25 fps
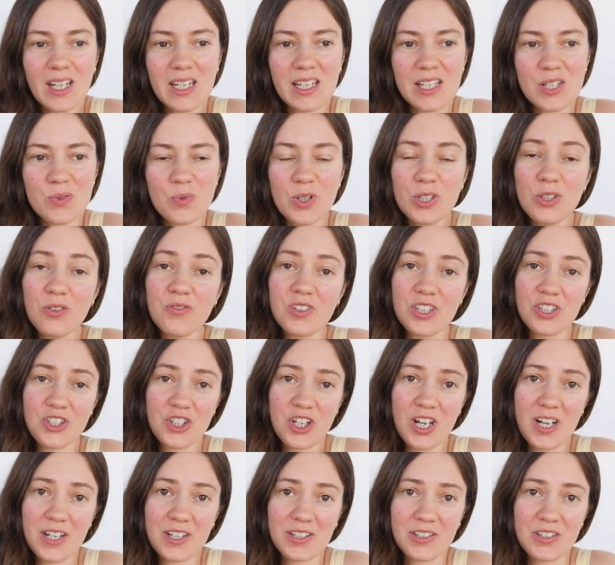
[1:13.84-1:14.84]
is one of the
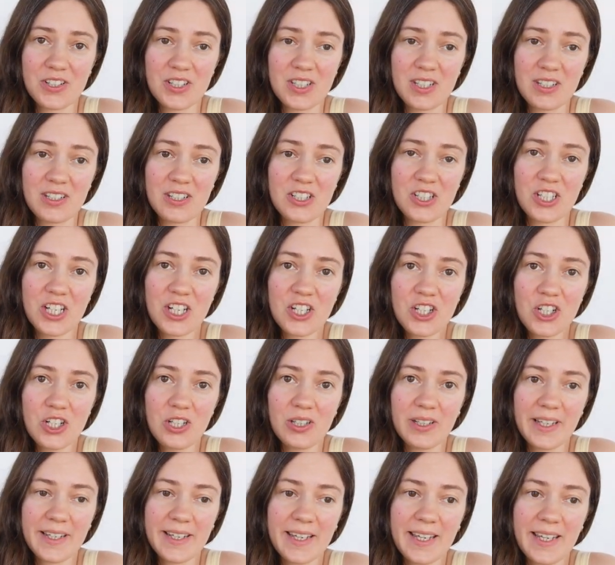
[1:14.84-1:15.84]
chakras that is
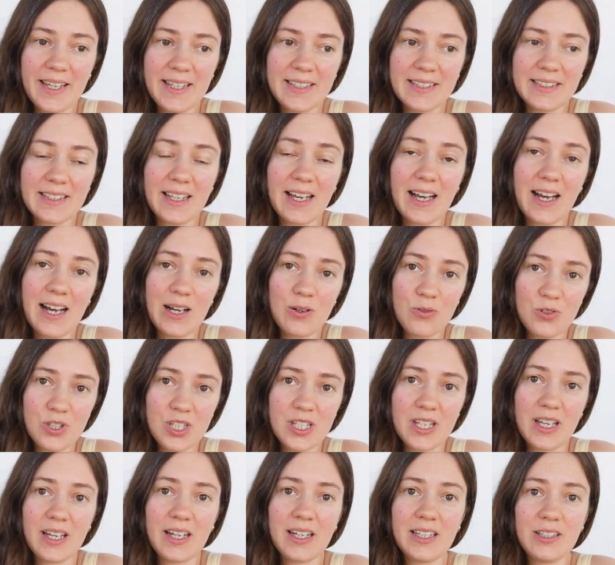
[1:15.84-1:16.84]
actually located
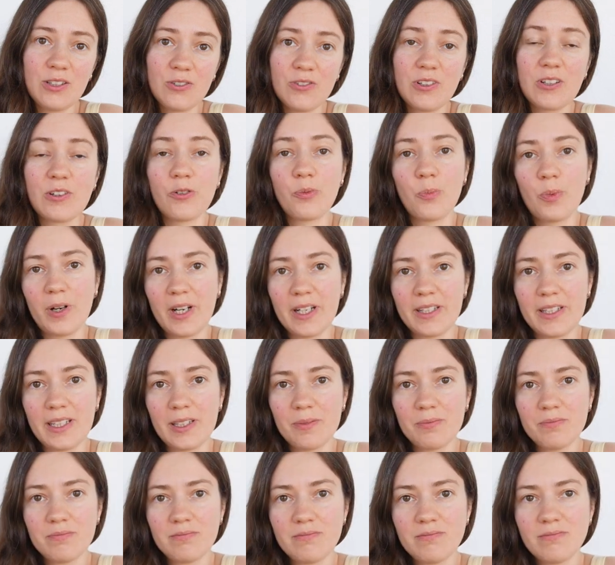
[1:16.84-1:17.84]
outside of our
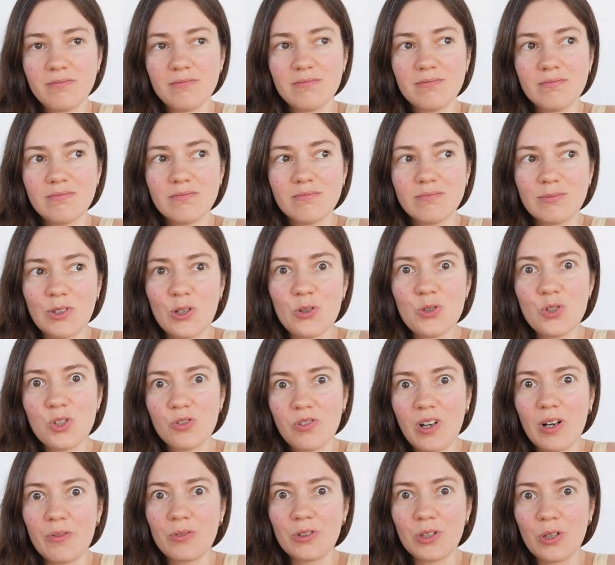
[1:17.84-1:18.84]
body. Most
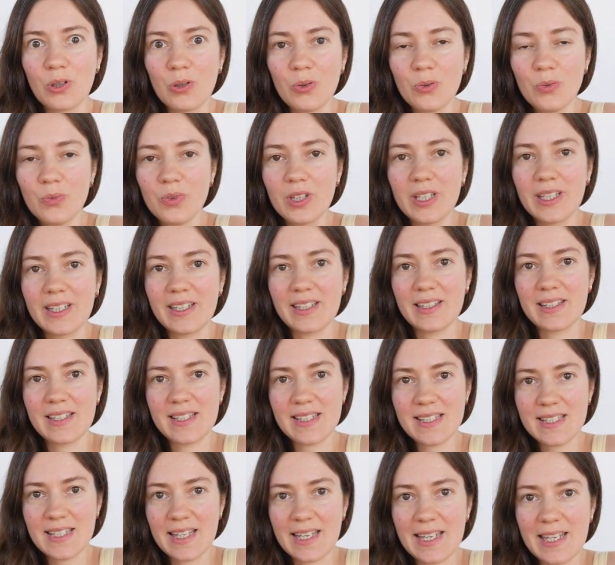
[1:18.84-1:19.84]
of us know the
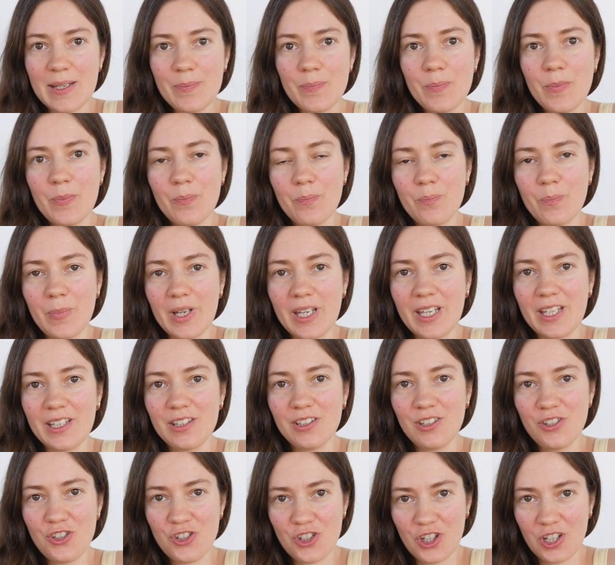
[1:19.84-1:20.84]
same
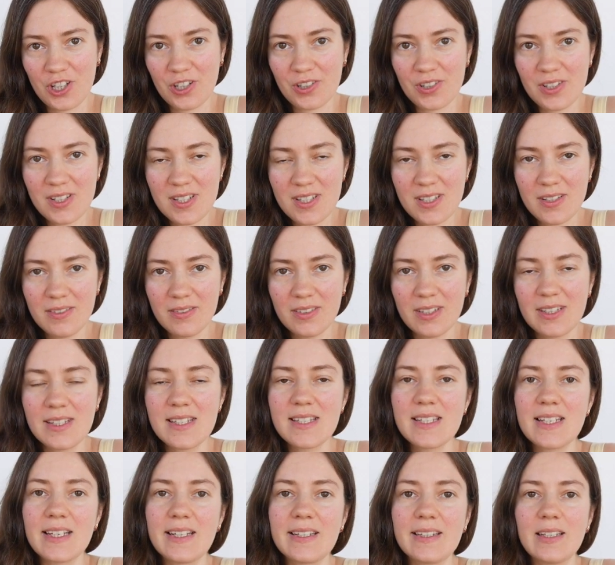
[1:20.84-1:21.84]
main chakras
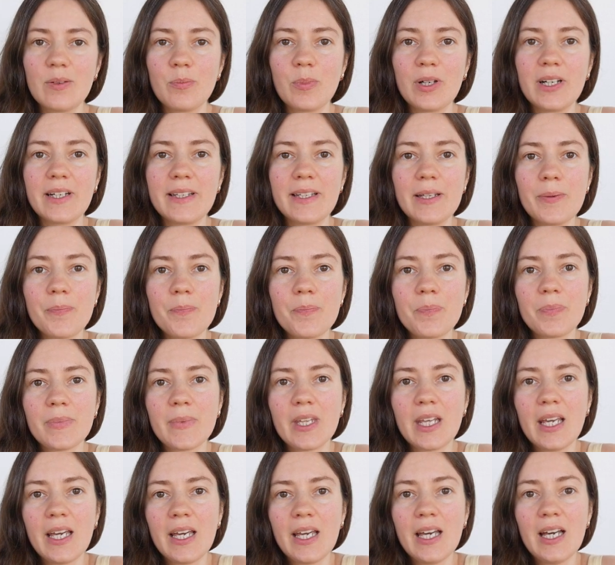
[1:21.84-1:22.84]
inside the body,
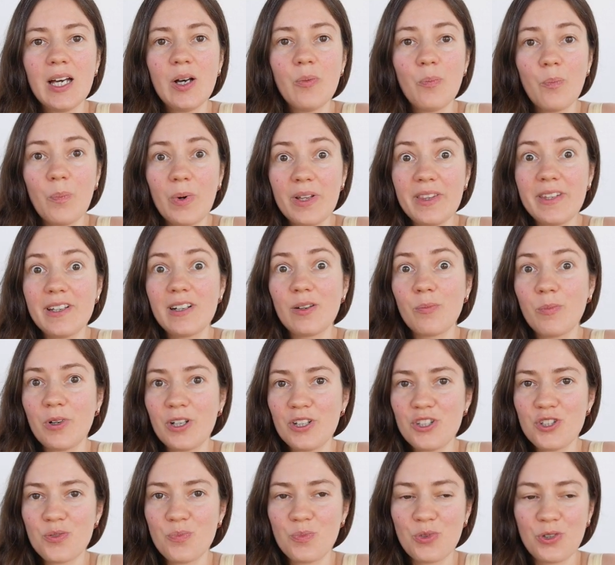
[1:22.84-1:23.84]
but there are
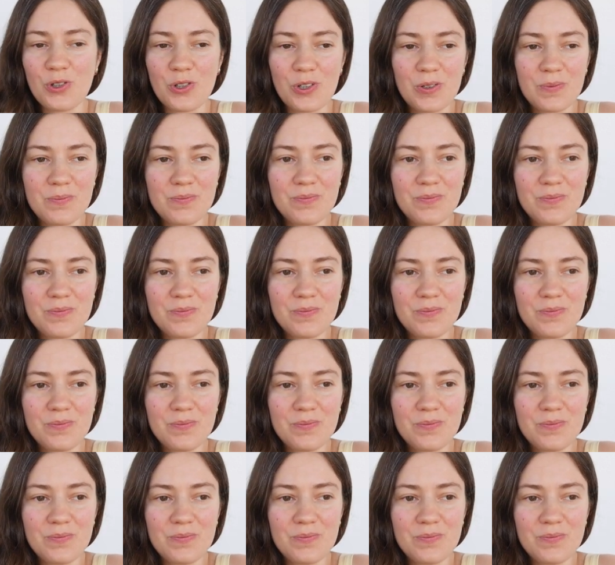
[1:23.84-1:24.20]
much more.